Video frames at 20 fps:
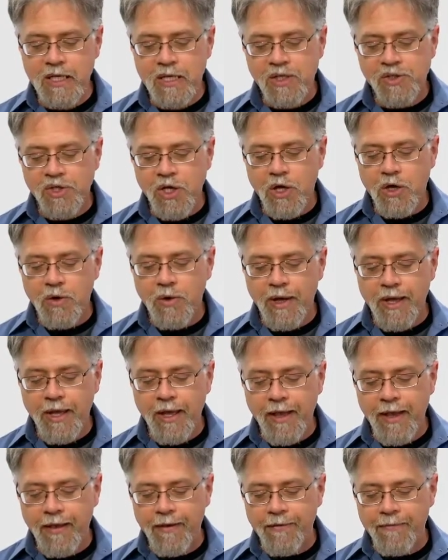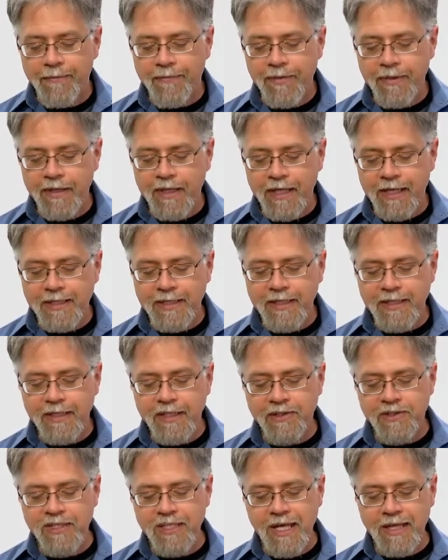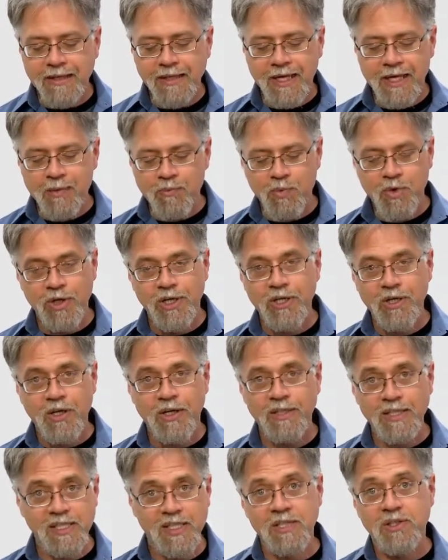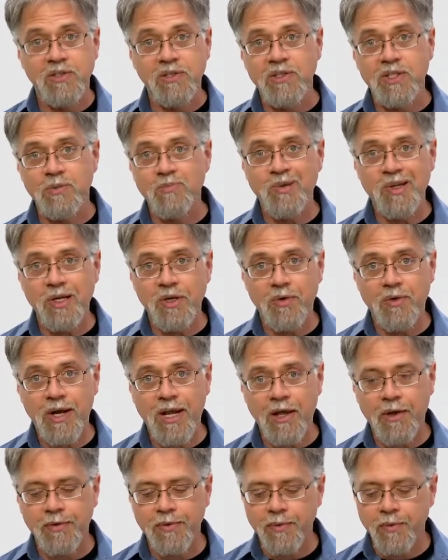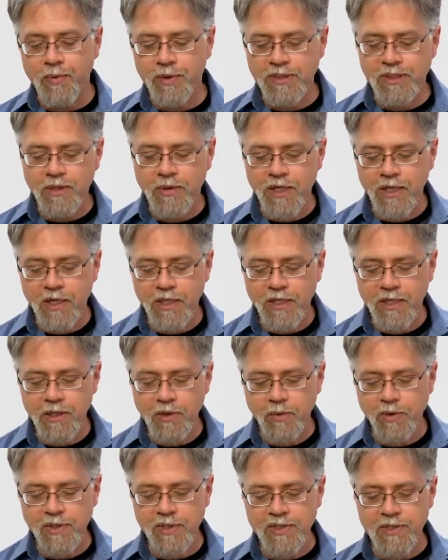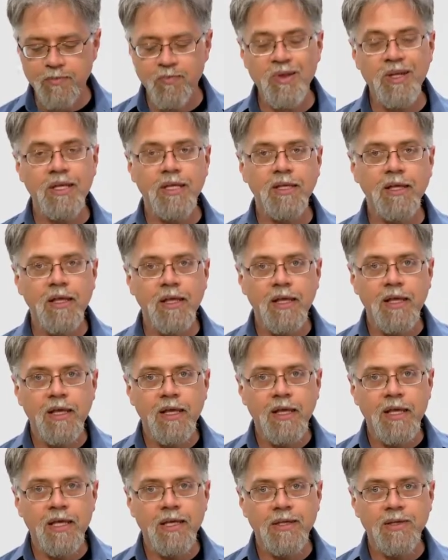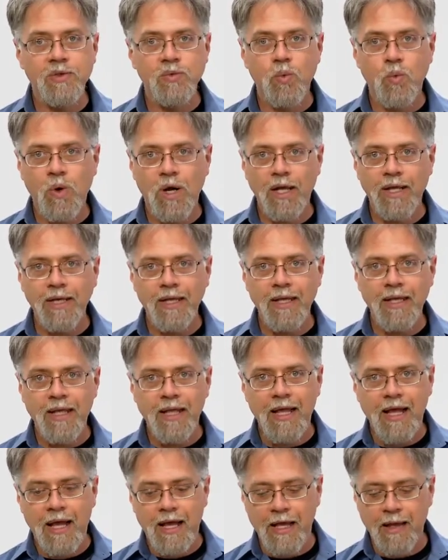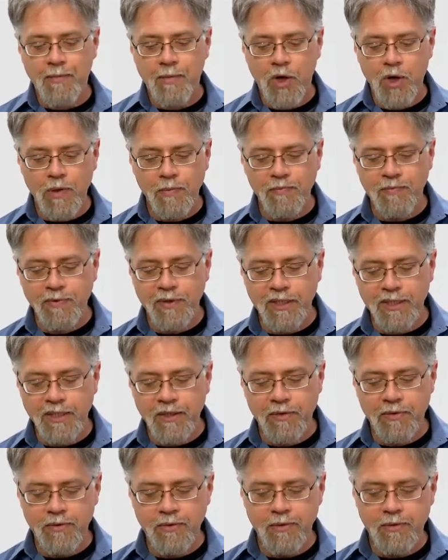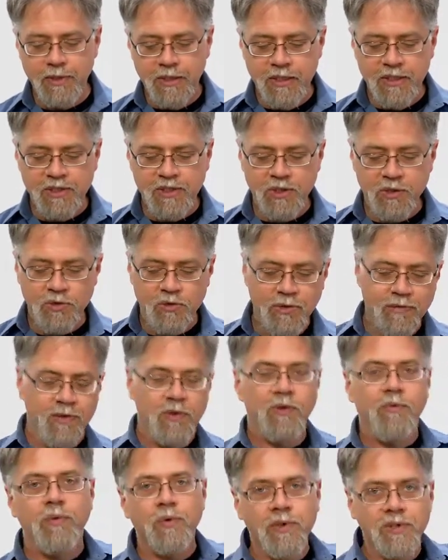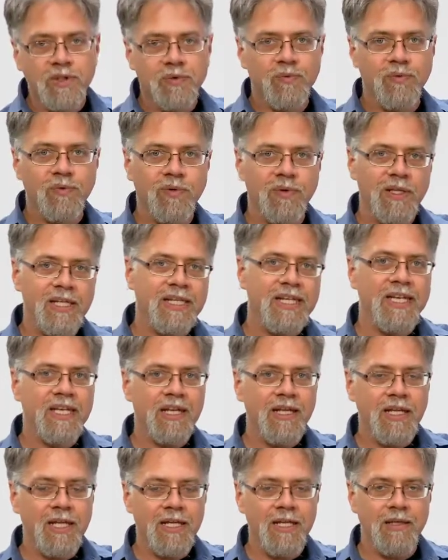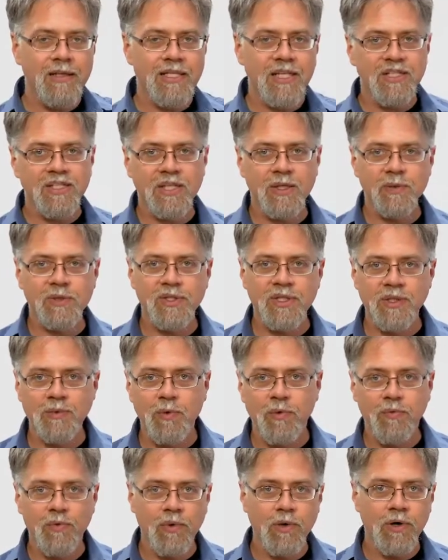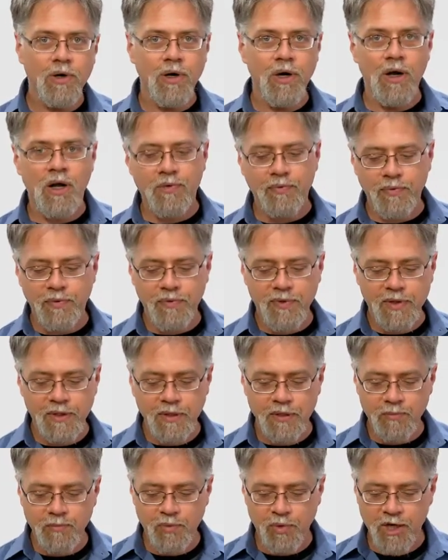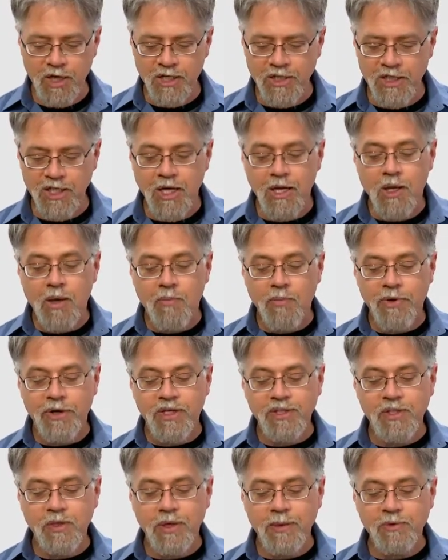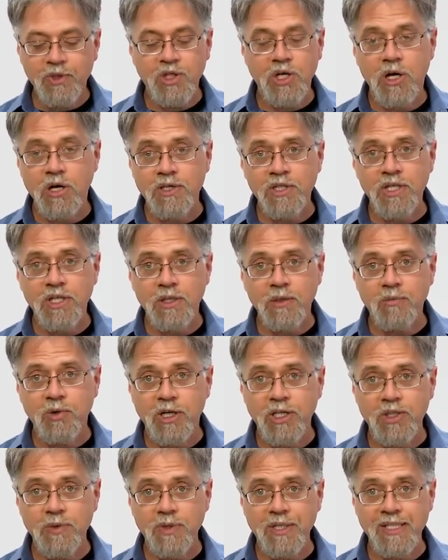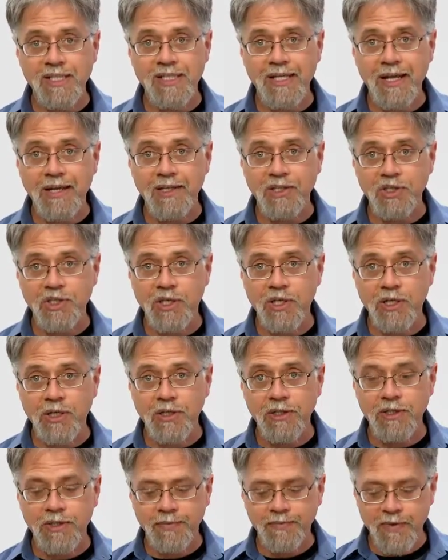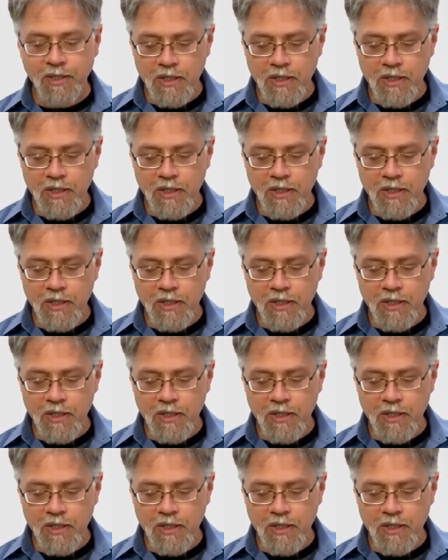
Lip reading: So the idea here is not that I put it on the sensor and spin it around. What's going on here with the spinning is, one, I'm hopefully through centrifugal force flinging any dust that was there before off of the brush, but also I'm charging the brush with a static charge.